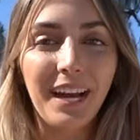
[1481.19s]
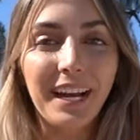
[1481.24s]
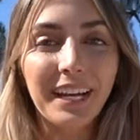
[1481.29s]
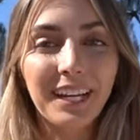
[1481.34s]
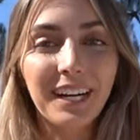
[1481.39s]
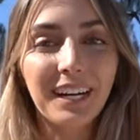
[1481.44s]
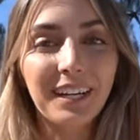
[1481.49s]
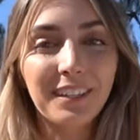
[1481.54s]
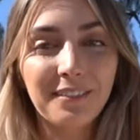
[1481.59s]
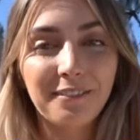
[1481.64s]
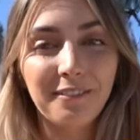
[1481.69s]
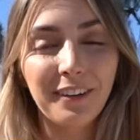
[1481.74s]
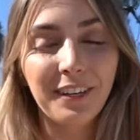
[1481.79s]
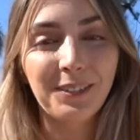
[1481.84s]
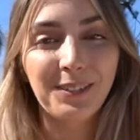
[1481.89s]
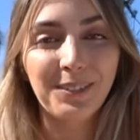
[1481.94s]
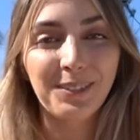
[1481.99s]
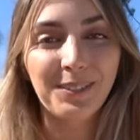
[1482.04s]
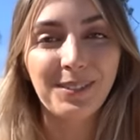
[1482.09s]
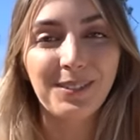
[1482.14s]
I cut
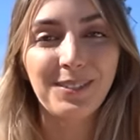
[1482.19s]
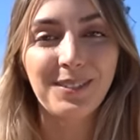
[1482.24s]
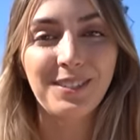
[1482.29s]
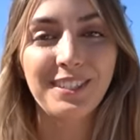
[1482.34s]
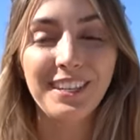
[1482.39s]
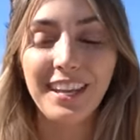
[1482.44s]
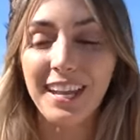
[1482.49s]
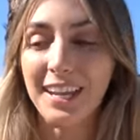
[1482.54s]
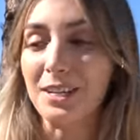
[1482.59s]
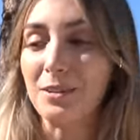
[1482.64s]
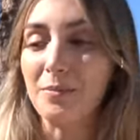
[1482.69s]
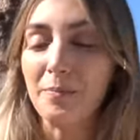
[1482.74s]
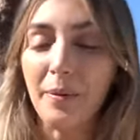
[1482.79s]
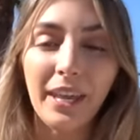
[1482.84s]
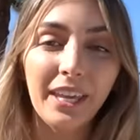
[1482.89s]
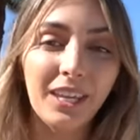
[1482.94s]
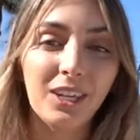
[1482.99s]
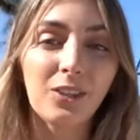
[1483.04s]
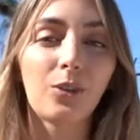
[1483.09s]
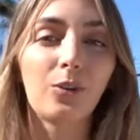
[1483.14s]
fenders and
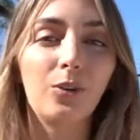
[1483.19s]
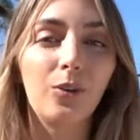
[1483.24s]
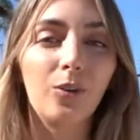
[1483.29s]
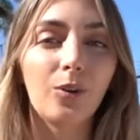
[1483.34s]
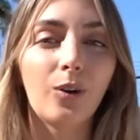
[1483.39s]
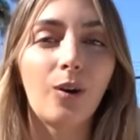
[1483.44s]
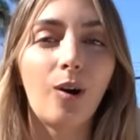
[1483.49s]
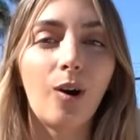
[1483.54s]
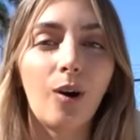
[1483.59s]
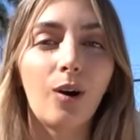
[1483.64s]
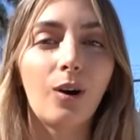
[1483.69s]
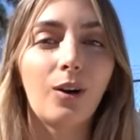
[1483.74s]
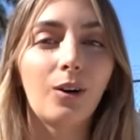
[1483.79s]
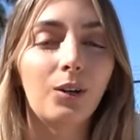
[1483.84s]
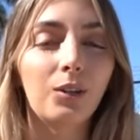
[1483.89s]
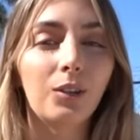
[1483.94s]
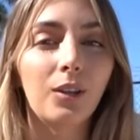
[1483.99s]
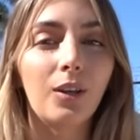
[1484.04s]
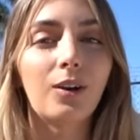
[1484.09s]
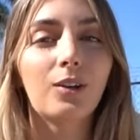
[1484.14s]
painted the whole car
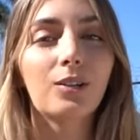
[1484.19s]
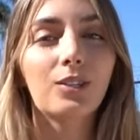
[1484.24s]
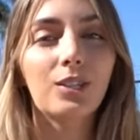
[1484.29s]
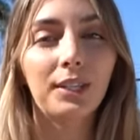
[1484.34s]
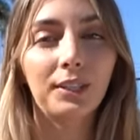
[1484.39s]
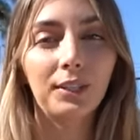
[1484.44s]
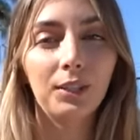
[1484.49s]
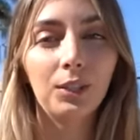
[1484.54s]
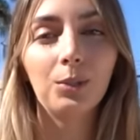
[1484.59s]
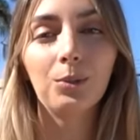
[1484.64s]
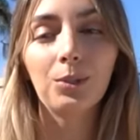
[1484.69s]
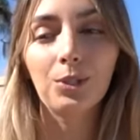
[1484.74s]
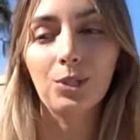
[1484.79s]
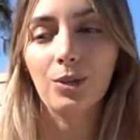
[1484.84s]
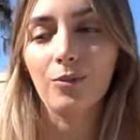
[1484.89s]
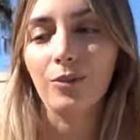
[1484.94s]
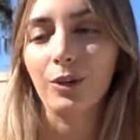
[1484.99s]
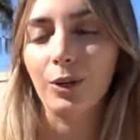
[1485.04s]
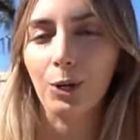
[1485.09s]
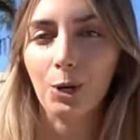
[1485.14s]
alongside Lewis
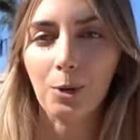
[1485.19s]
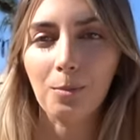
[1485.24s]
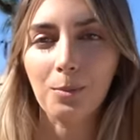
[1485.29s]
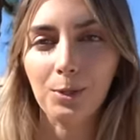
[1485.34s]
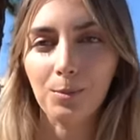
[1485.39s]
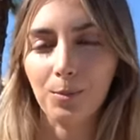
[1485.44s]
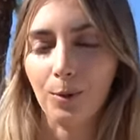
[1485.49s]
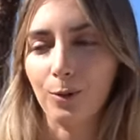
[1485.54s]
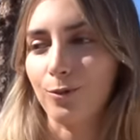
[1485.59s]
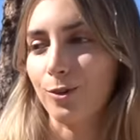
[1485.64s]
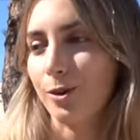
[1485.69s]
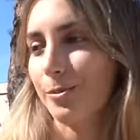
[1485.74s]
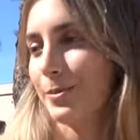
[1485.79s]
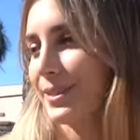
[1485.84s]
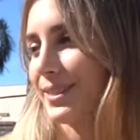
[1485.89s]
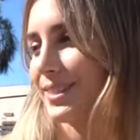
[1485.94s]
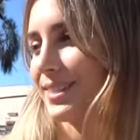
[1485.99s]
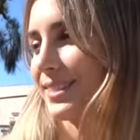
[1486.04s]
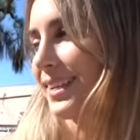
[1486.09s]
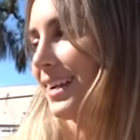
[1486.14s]
over at Herbie's
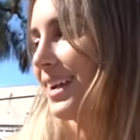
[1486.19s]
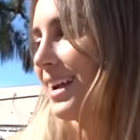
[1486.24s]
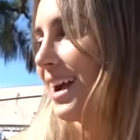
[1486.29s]
Performance.